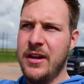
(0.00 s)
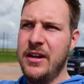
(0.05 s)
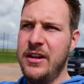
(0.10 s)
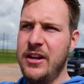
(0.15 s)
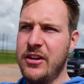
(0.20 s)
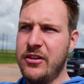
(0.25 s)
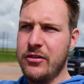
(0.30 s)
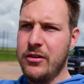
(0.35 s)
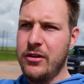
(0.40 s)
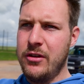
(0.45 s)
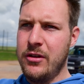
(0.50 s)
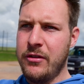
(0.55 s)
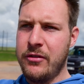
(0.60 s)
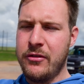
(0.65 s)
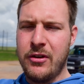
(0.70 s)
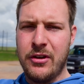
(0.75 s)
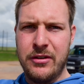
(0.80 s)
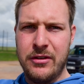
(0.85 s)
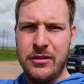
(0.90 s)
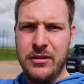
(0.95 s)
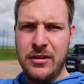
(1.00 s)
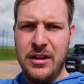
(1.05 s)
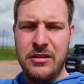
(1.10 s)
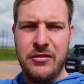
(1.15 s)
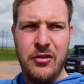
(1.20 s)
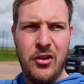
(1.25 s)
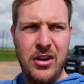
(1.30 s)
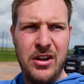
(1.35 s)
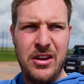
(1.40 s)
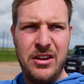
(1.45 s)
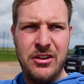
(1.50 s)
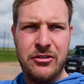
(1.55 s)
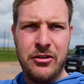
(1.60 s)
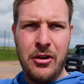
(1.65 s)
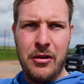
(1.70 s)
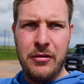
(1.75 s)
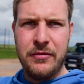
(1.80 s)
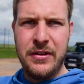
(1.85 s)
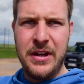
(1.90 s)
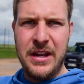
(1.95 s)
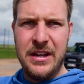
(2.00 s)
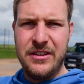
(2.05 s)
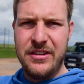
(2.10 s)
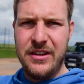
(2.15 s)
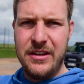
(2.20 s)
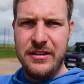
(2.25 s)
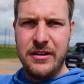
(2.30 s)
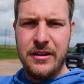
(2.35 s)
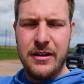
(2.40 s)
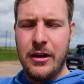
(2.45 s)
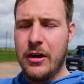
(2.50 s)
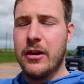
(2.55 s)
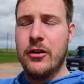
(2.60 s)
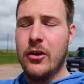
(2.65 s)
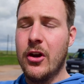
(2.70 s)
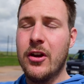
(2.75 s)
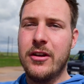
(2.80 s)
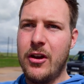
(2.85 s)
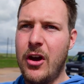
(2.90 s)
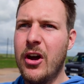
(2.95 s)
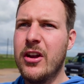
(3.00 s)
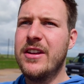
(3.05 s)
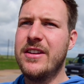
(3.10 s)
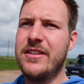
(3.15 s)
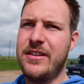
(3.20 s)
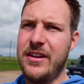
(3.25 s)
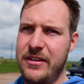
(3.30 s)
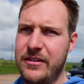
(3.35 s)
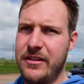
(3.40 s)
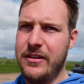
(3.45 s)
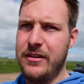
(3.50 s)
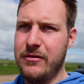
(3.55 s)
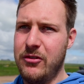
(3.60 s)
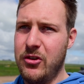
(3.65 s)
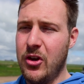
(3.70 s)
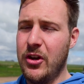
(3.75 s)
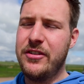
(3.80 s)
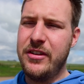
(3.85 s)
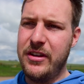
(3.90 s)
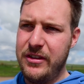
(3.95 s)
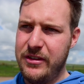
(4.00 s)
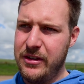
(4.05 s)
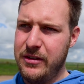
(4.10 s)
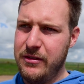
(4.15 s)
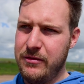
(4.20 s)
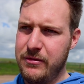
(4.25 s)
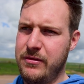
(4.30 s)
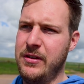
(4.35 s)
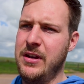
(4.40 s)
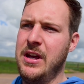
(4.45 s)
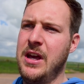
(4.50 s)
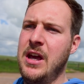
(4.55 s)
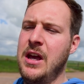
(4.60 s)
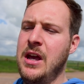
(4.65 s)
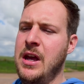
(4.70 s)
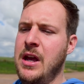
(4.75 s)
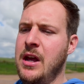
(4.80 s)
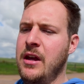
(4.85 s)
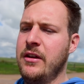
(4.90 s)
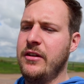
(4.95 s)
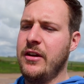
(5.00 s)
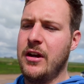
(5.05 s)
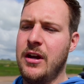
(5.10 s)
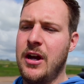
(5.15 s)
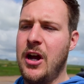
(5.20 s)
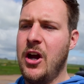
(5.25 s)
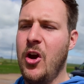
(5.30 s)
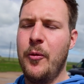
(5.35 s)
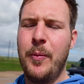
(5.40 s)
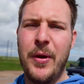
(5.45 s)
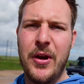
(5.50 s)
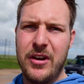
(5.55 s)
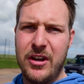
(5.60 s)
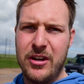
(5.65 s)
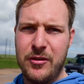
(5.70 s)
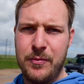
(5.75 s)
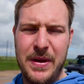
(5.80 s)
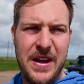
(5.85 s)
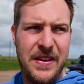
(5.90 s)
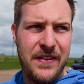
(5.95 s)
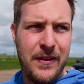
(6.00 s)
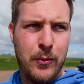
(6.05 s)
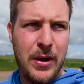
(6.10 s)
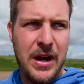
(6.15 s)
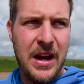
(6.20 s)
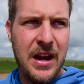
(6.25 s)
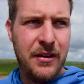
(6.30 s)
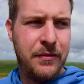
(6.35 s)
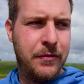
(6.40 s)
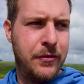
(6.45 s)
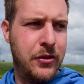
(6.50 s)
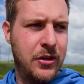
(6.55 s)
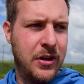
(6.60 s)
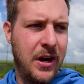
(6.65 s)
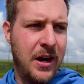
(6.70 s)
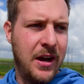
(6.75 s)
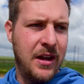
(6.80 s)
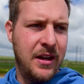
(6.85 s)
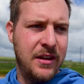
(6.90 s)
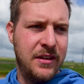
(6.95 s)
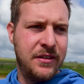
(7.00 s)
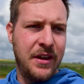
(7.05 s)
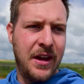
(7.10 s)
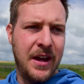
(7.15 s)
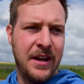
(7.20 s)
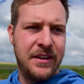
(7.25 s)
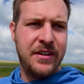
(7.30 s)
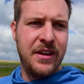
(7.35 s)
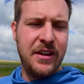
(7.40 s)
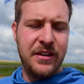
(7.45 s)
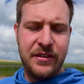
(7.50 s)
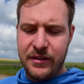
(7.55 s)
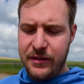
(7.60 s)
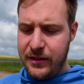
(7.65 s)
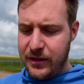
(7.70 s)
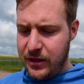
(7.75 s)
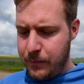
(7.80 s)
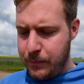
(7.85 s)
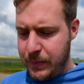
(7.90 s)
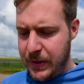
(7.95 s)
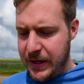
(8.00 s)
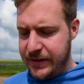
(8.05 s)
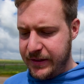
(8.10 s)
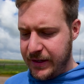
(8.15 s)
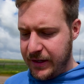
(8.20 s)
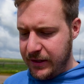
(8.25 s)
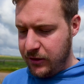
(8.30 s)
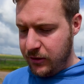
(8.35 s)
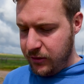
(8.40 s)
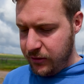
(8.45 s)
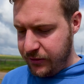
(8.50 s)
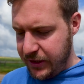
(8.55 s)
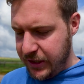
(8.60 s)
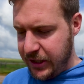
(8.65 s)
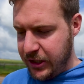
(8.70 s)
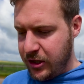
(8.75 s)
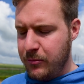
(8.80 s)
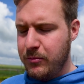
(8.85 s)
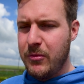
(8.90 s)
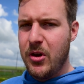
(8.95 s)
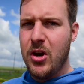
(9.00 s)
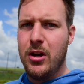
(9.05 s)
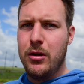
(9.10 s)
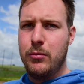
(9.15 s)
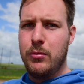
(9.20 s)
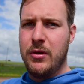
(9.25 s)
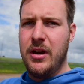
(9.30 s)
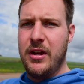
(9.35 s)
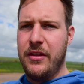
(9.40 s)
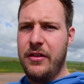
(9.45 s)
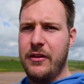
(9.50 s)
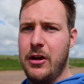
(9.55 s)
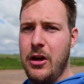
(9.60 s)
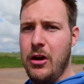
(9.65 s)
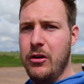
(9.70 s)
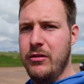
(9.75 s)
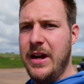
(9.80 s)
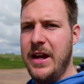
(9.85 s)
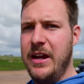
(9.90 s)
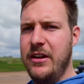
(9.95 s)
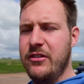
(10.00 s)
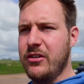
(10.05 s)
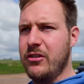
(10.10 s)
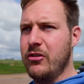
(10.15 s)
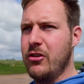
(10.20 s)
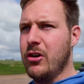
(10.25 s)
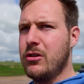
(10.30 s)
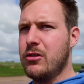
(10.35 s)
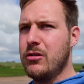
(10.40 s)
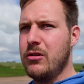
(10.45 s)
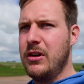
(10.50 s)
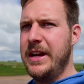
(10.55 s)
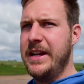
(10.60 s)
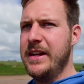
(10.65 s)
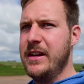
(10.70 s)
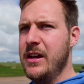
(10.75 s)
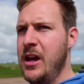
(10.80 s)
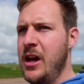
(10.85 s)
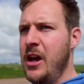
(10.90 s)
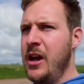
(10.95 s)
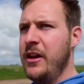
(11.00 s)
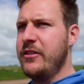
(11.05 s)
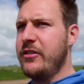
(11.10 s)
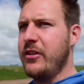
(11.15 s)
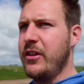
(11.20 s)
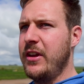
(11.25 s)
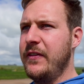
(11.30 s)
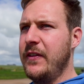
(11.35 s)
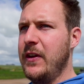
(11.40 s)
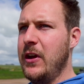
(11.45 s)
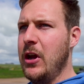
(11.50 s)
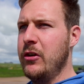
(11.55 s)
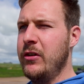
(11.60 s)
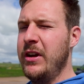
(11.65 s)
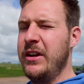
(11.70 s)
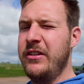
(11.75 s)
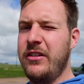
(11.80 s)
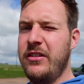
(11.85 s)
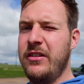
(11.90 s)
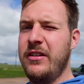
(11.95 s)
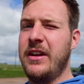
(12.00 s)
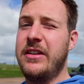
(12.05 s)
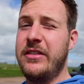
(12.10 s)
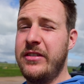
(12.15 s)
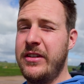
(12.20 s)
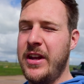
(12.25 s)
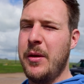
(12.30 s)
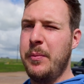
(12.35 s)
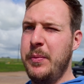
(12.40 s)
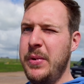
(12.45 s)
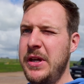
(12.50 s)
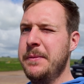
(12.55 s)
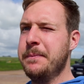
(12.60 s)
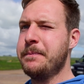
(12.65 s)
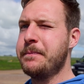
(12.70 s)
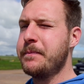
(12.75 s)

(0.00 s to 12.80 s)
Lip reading: initial throttle is very soft and sensitive, not sensitive. So I hope I could explain that well enough for you guys. I tested it a bit. I used eco mode with low range and rock crawling so that the low range isn't as snappy.